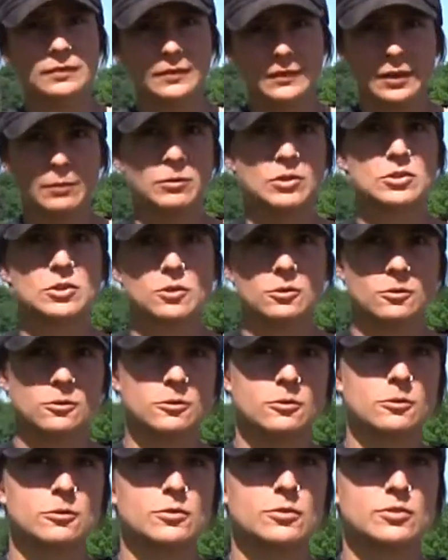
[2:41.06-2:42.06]

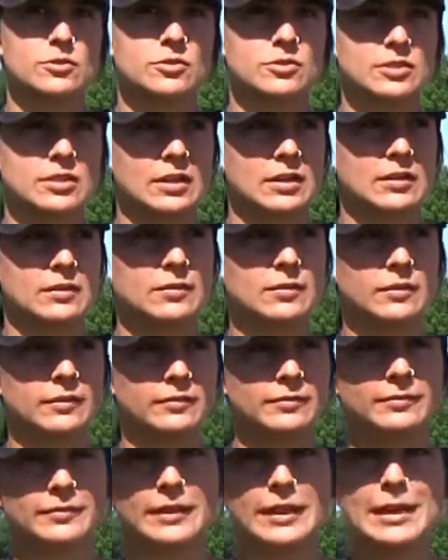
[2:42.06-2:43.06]
nematodes and
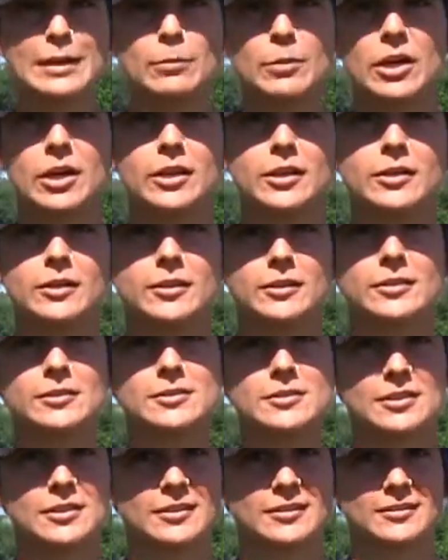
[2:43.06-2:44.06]

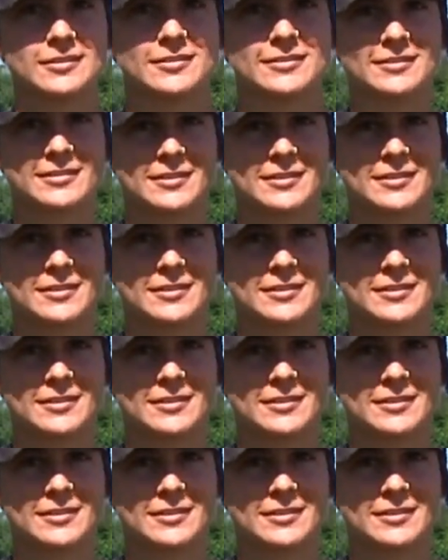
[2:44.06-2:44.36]
ladybugs and